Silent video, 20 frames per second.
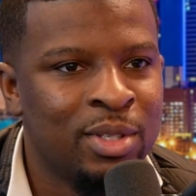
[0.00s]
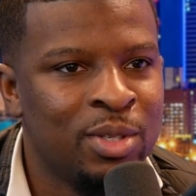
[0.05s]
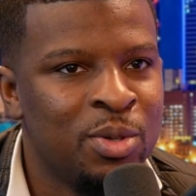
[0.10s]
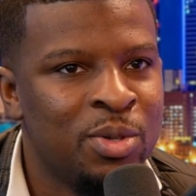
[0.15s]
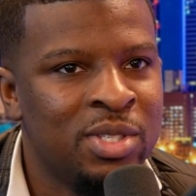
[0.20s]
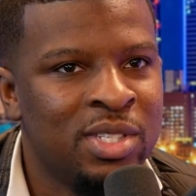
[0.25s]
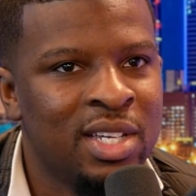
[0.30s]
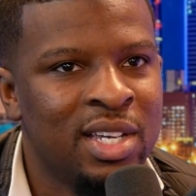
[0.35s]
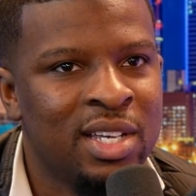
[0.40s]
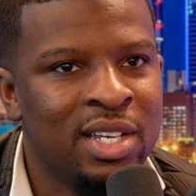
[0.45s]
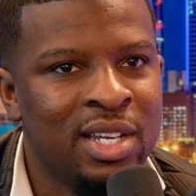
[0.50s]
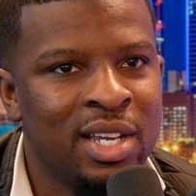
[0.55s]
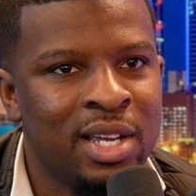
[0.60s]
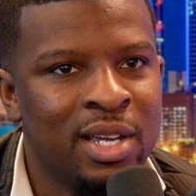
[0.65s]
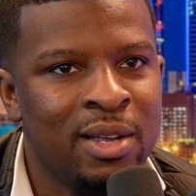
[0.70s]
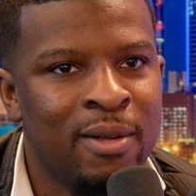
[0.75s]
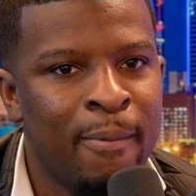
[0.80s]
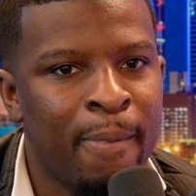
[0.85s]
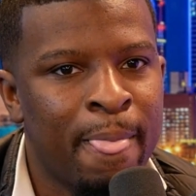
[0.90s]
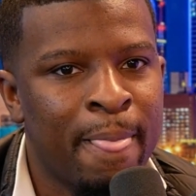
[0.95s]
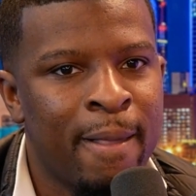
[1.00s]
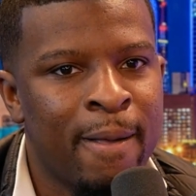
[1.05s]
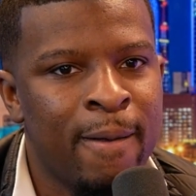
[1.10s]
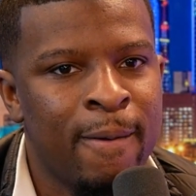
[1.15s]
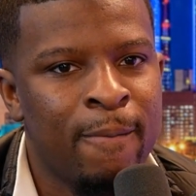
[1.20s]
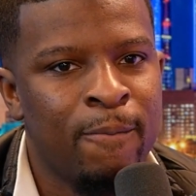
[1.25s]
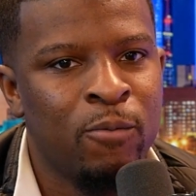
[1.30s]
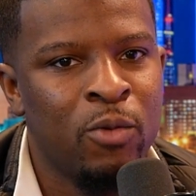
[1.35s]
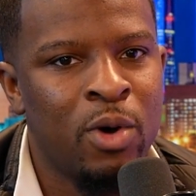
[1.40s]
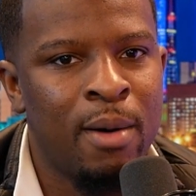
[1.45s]
You said that
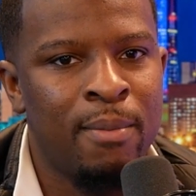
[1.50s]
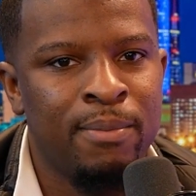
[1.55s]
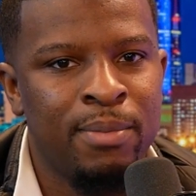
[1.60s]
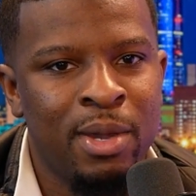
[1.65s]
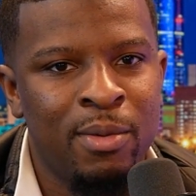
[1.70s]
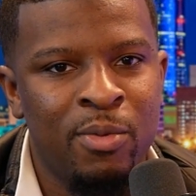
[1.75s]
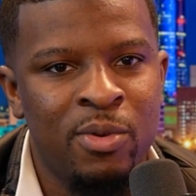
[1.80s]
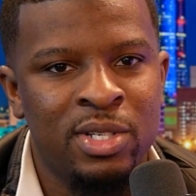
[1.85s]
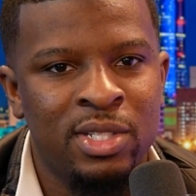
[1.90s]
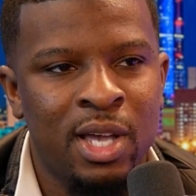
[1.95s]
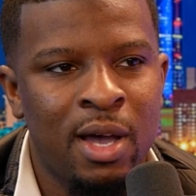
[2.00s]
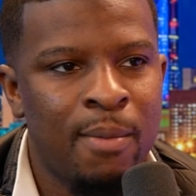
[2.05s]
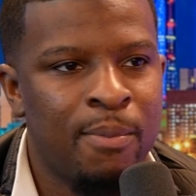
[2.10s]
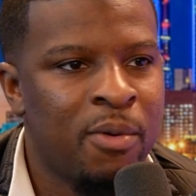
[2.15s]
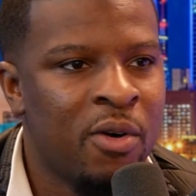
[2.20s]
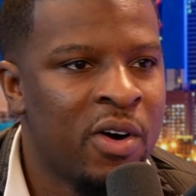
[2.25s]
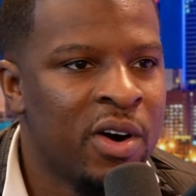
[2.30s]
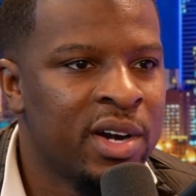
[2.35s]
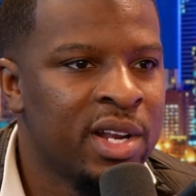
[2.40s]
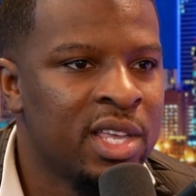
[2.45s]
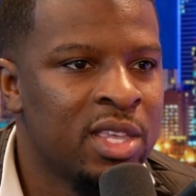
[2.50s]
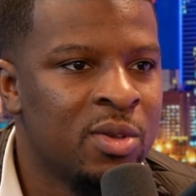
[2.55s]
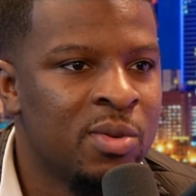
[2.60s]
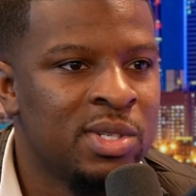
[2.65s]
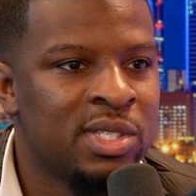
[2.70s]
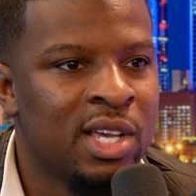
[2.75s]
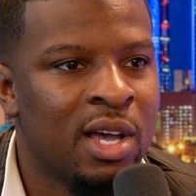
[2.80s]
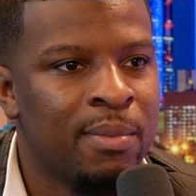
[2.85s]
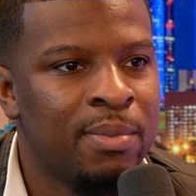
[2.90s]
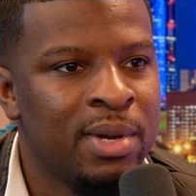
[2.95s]
while people was out partying, you was
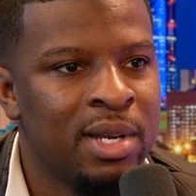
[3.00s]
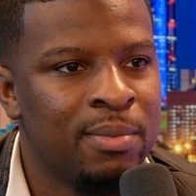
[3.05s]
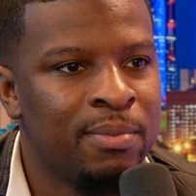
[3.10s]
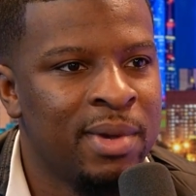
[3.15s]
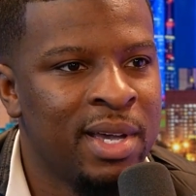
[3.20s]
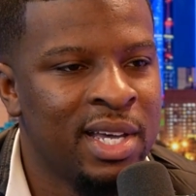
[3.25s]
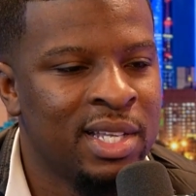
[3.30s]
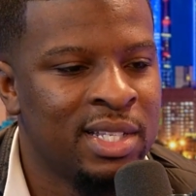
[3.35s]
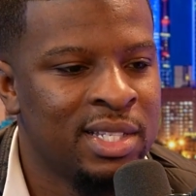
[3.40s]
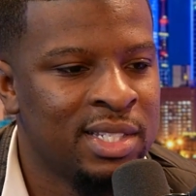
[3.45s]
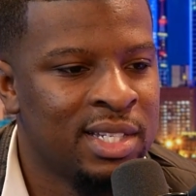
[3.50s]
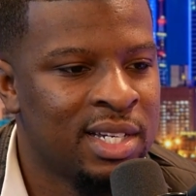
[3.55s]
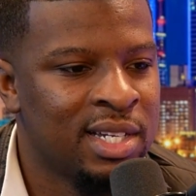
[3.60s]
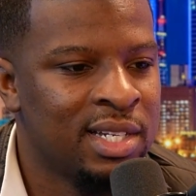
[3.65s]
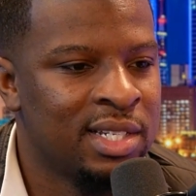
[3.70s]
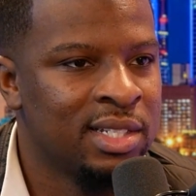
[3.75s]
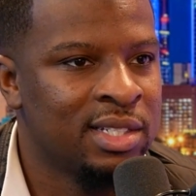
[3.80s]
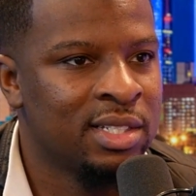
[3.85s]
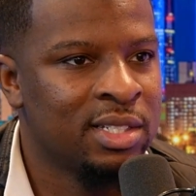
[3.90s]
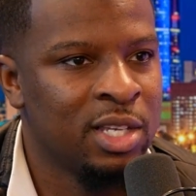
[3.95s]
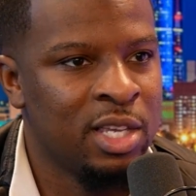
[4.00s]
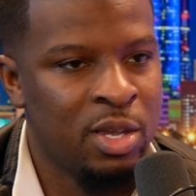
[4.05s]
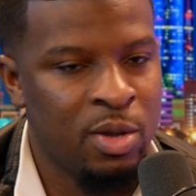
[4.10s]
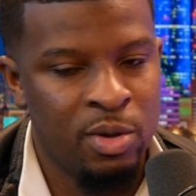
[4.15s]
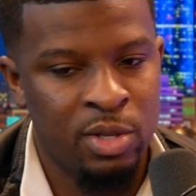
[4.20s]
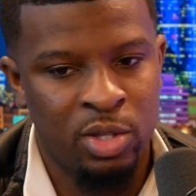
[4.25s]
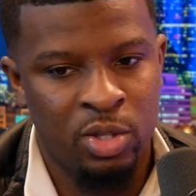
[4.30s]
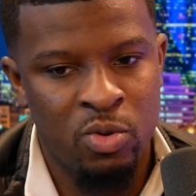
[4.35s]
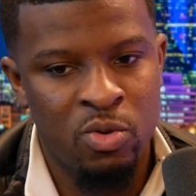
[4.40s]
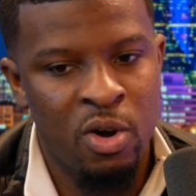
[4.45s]
out putting band signs, and you
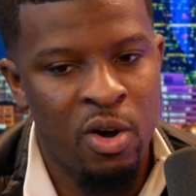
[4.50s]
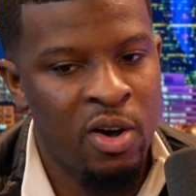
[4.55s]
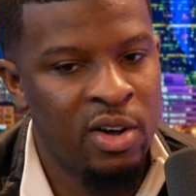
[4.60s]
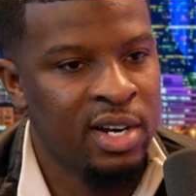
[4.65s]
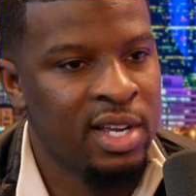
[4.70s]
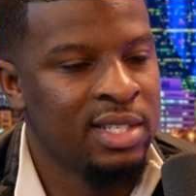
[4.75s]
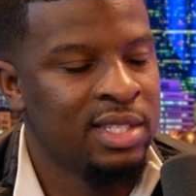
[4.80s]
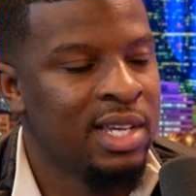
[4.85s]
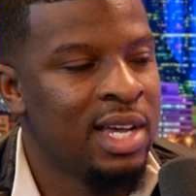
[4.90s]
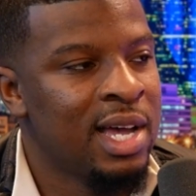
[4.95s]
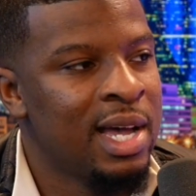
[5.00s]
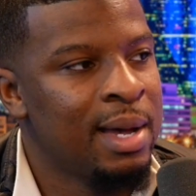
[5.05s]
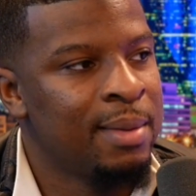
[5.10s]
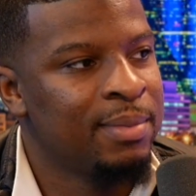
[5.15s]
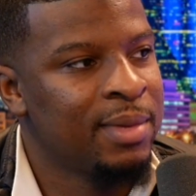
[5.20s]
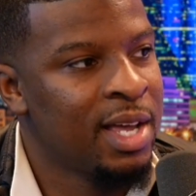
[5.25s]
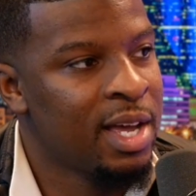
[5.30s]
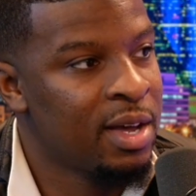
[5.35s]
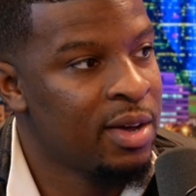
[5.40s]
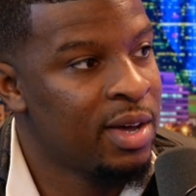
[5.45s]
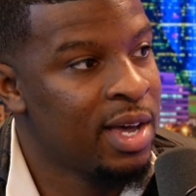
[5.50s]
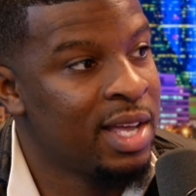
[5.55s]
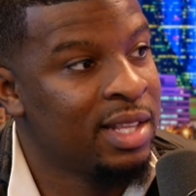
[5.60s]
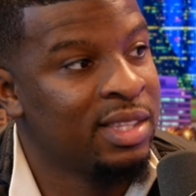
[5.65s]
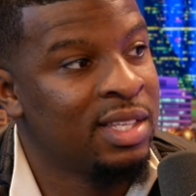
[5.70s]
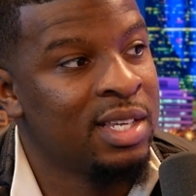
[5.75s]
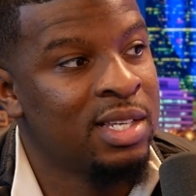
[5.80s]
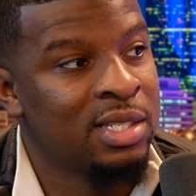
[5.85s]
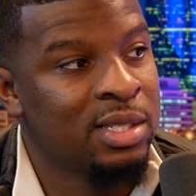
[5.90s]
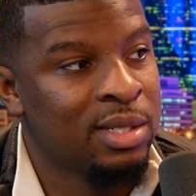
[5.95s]
through all that time. Now, at
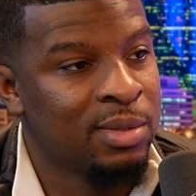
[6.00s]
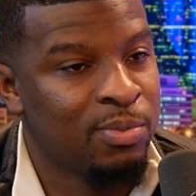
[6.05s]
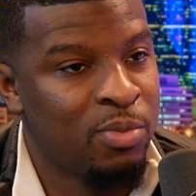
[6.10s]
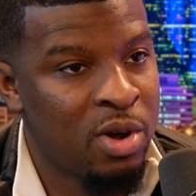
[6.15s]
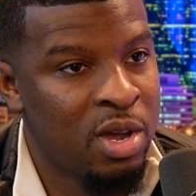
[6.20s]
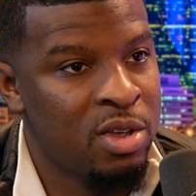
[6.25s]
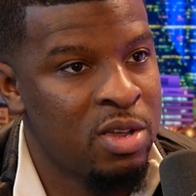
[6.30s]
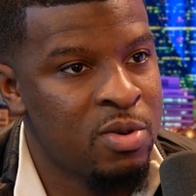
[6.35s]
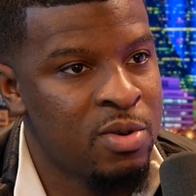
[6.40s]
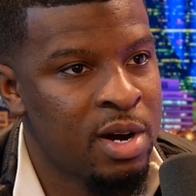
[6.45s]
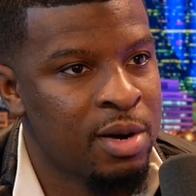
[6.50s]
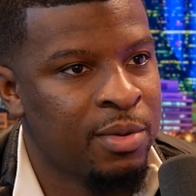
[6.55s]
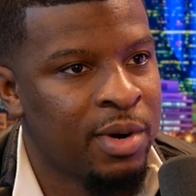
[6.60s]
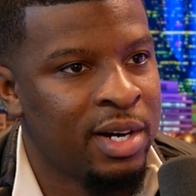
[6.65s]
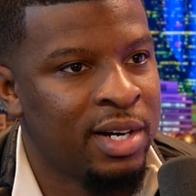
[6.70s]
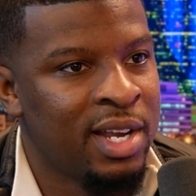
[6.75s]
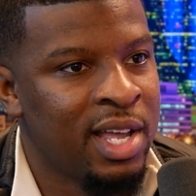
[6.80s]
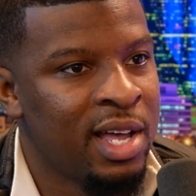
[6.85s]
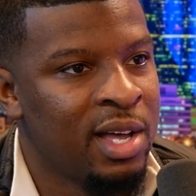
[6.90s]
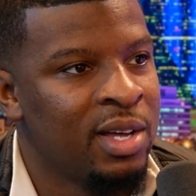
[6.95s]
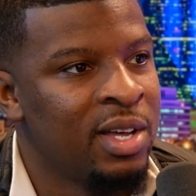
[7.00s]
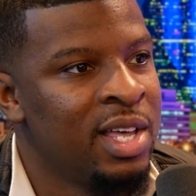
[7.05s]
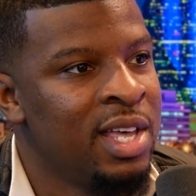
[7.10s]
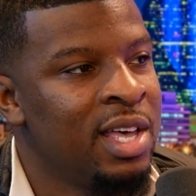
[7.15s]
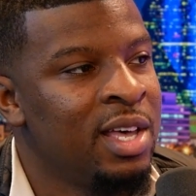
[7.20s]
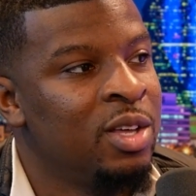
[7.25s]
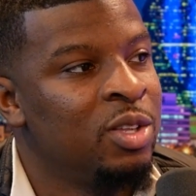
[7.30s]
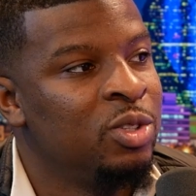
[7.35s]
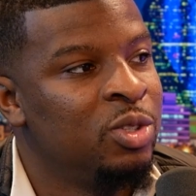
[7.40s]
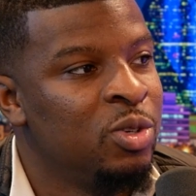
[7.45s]
this point you at right now,
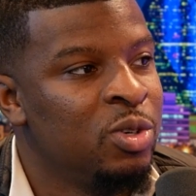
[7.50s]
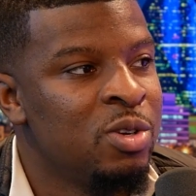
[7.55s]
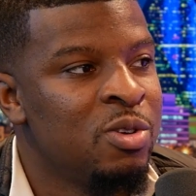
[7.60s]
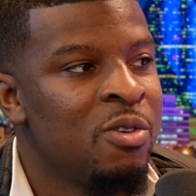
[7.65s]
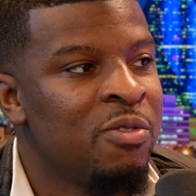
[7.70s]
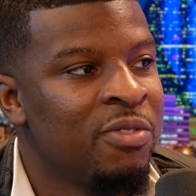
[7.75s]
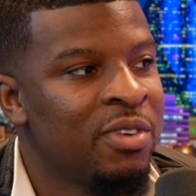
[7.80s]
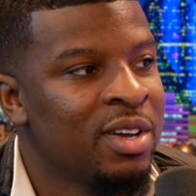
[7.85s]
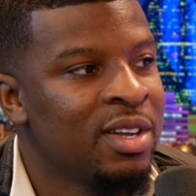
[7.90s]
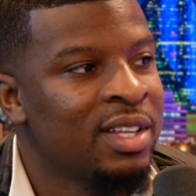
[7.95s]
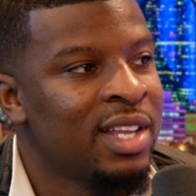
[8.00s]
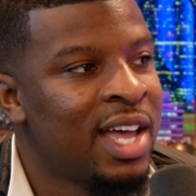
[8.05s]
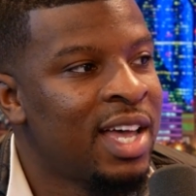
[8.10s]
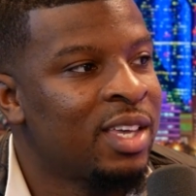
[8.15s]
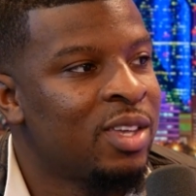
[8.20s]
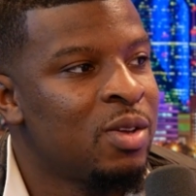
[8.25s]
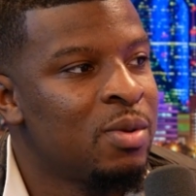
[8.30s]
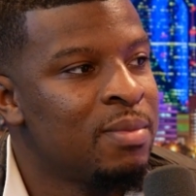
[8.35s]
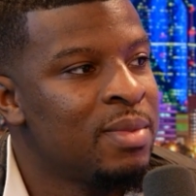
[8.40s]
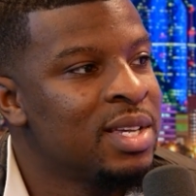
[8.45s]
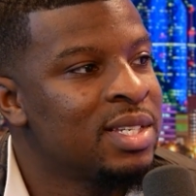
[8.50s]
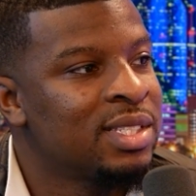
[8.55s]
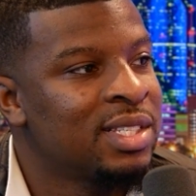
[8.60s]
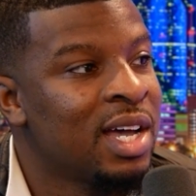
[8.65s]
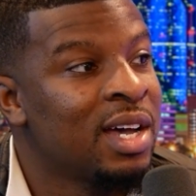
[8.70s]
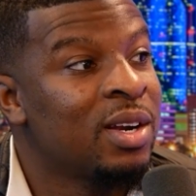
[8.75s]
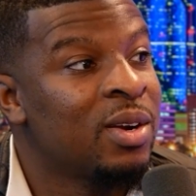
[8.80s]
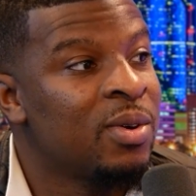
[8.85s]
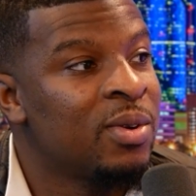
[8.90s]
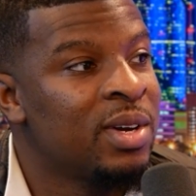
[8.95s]
do you feel like you missed
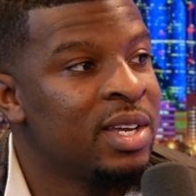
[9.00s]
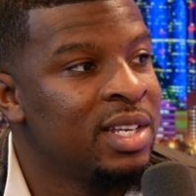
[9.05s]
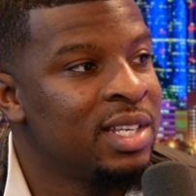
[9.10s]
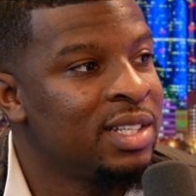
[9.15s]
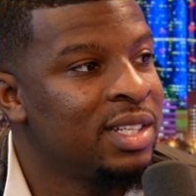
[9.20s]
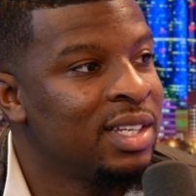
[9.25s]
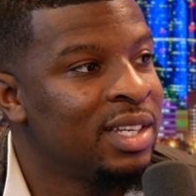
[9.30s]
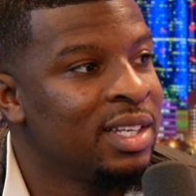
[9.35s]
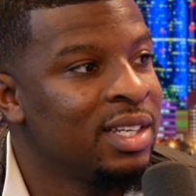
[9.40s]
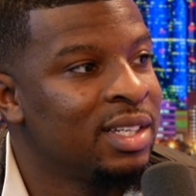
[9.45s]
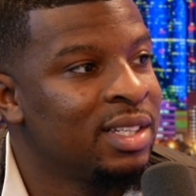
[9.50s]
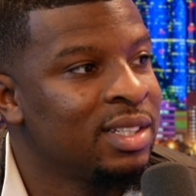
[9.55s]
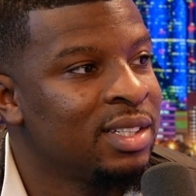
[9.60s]
out on anything?